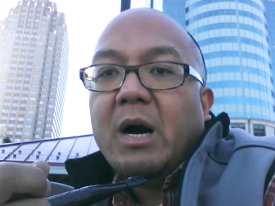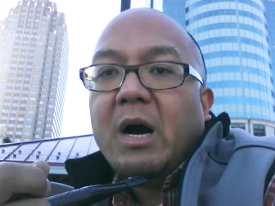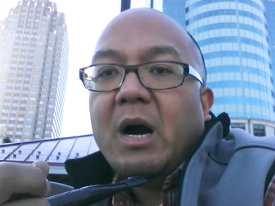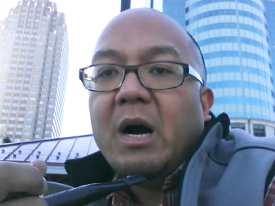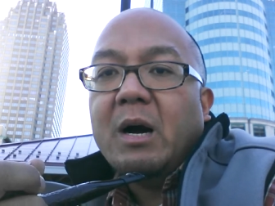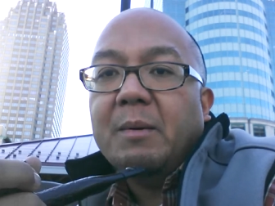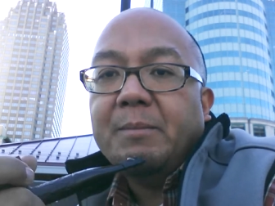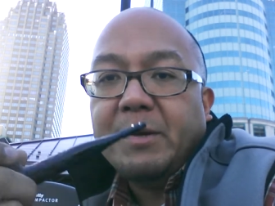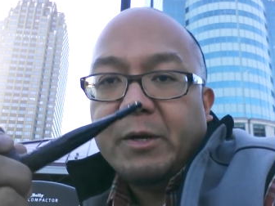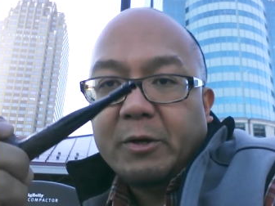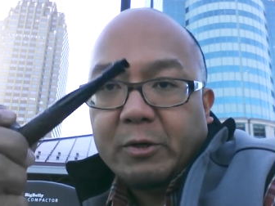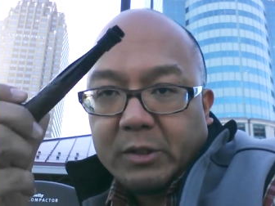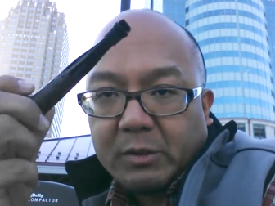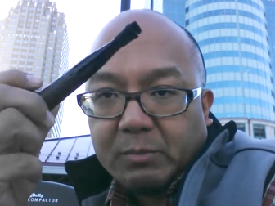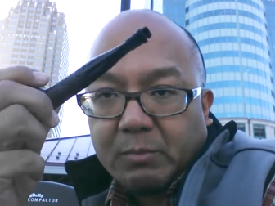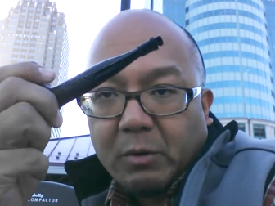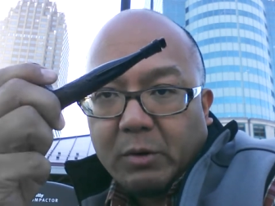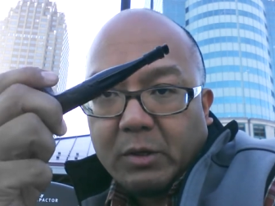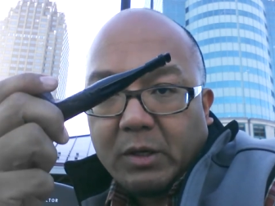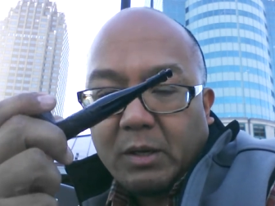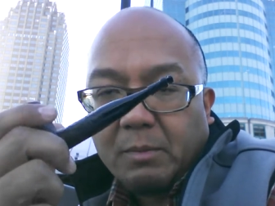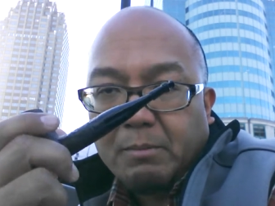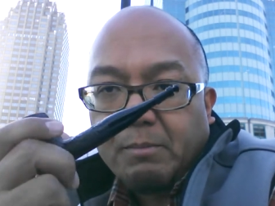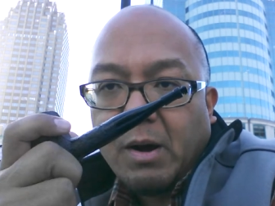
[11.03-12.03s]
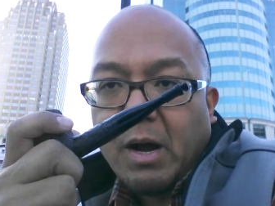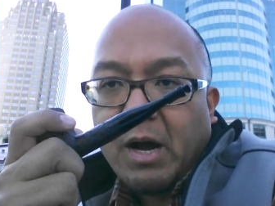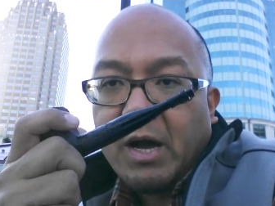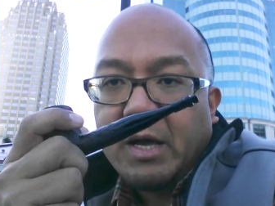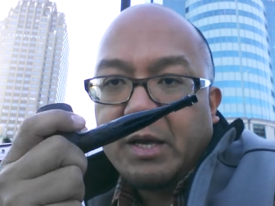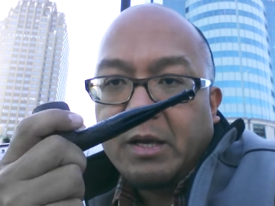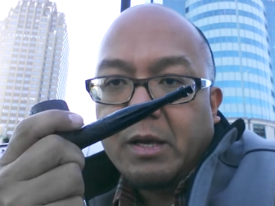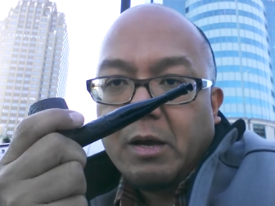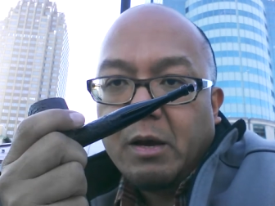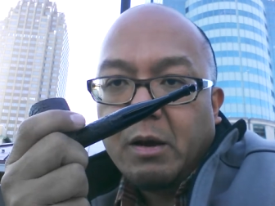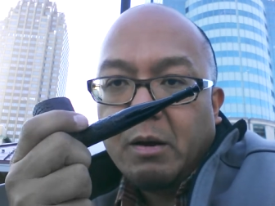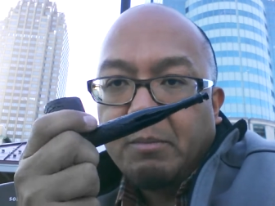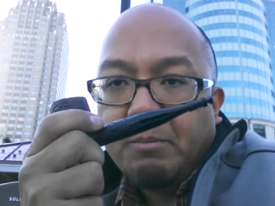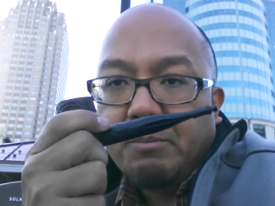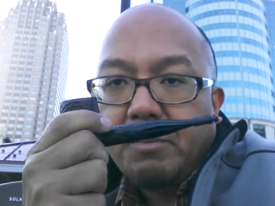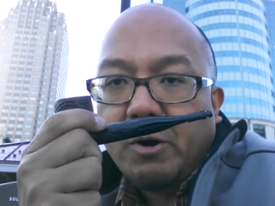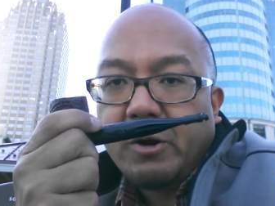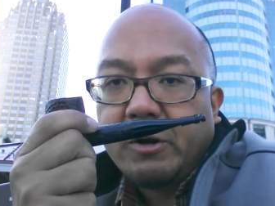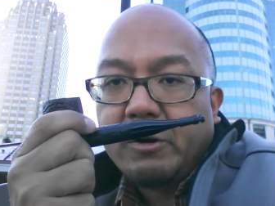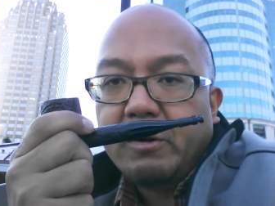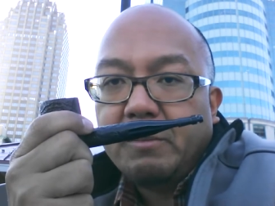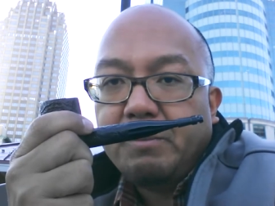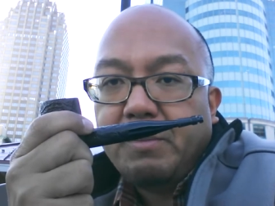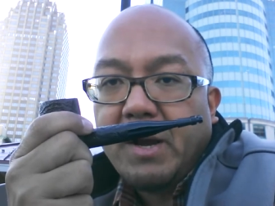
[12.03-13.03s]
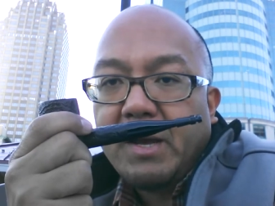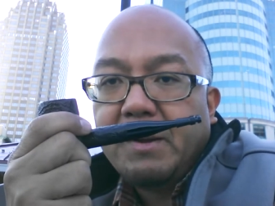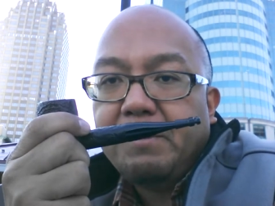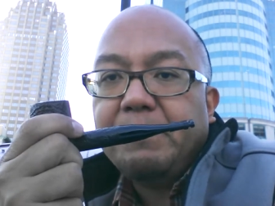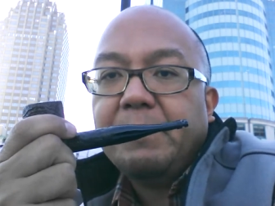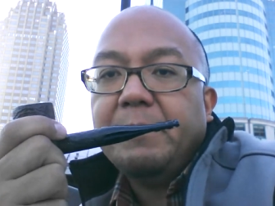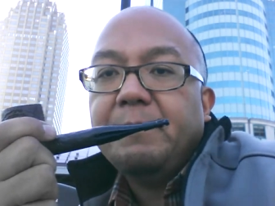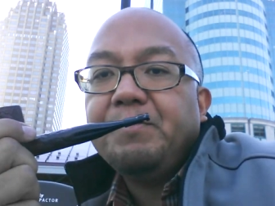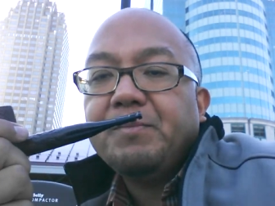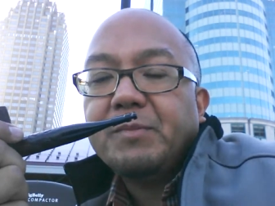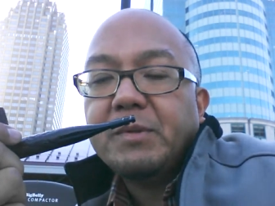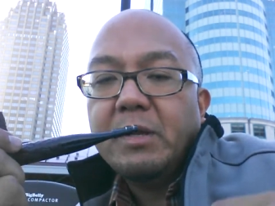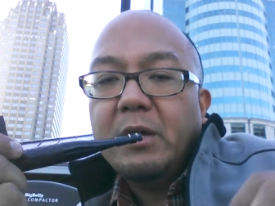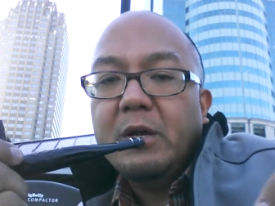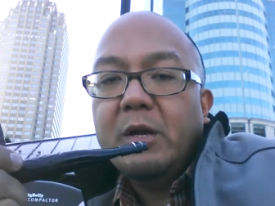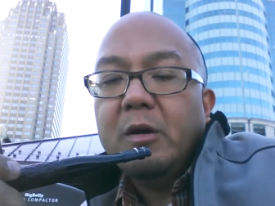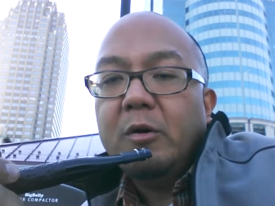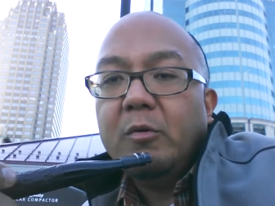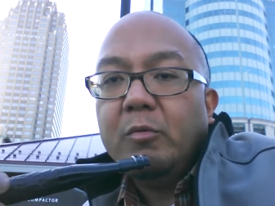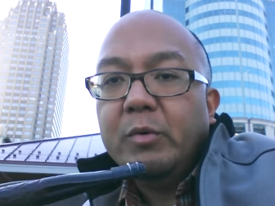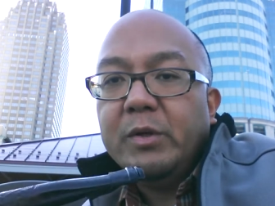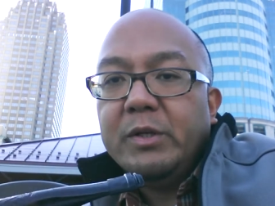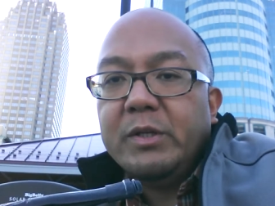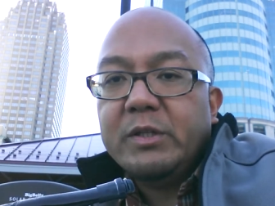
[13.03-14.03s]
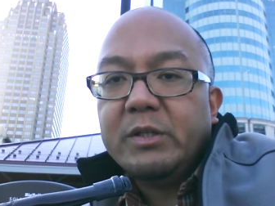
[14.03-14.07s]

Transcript: I'm here smoking my Parker pipe with